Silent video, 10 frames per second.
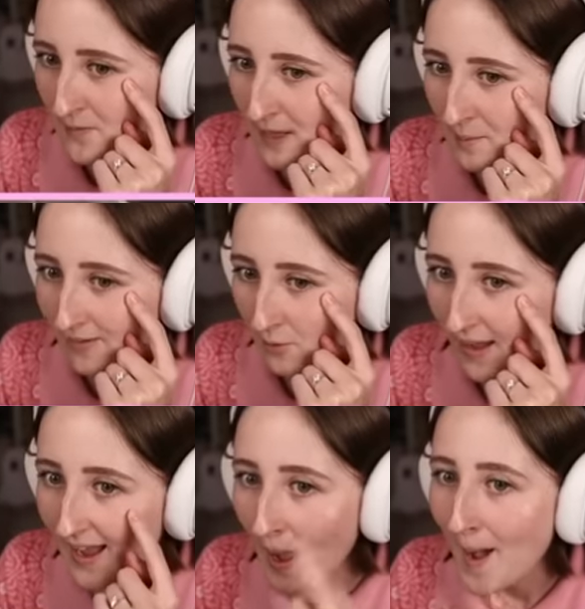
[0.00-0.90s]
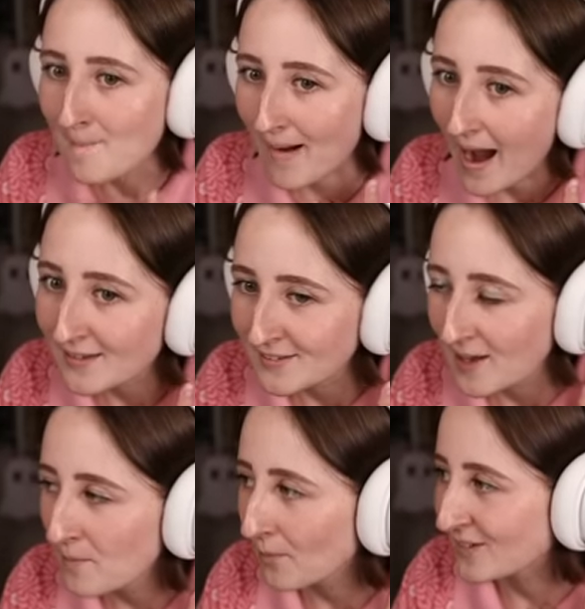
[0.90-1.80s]
by the way. My
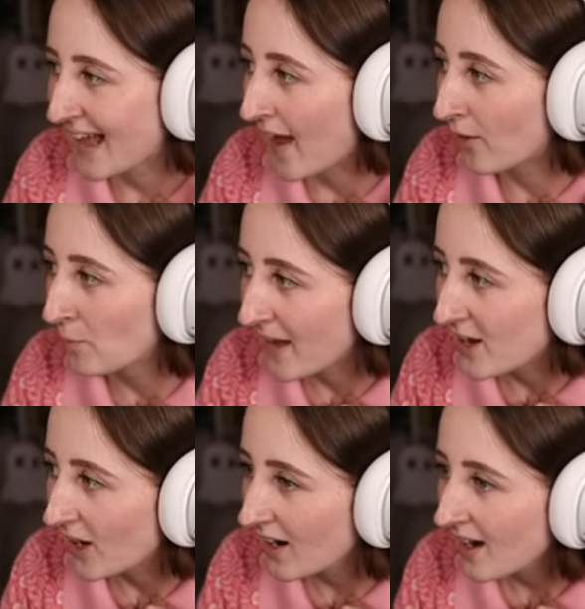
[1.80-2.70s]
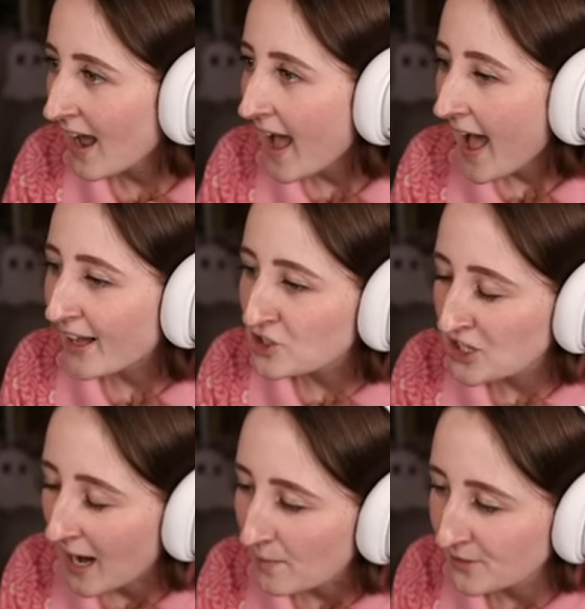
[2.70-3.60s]
Sim was L Baker, and she
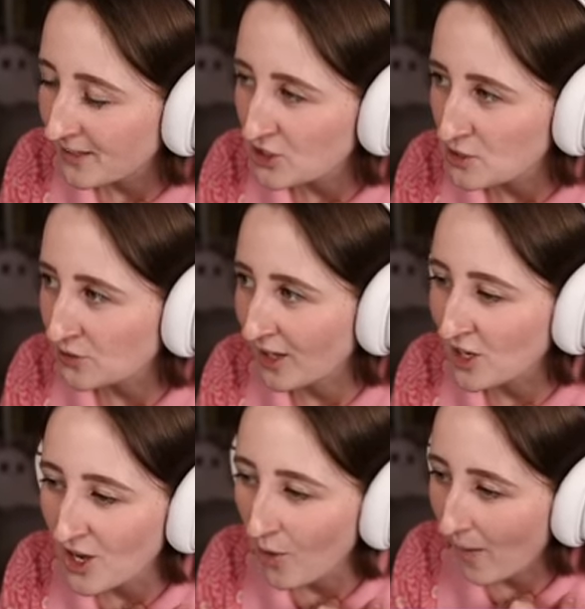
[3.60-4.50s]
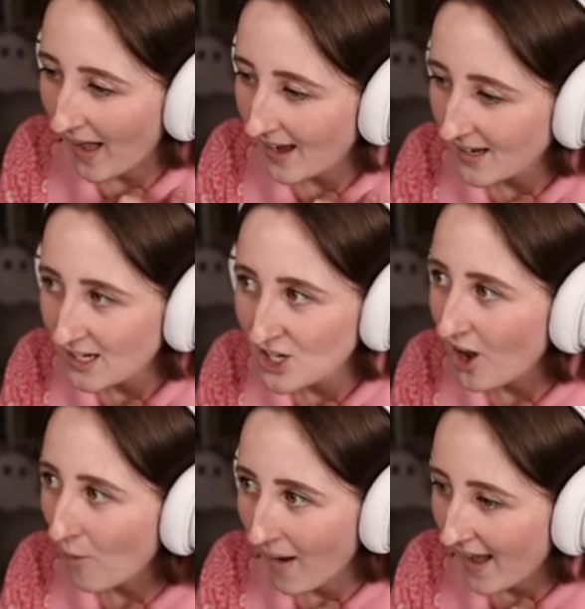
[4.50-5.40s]
comes in and she was like, no way, no
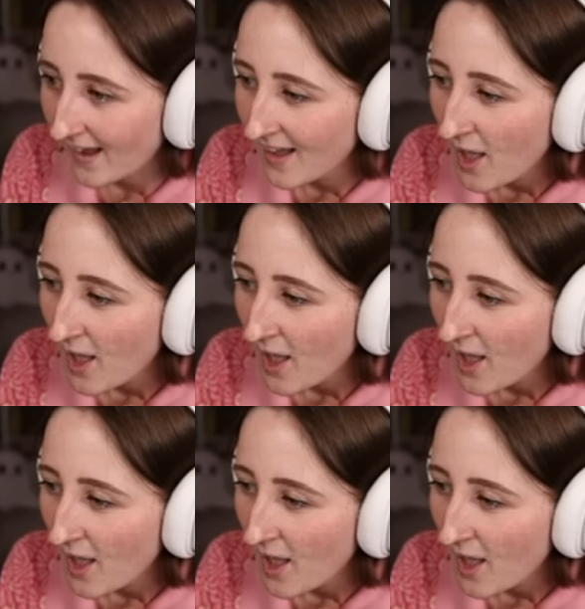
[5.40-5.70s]
way.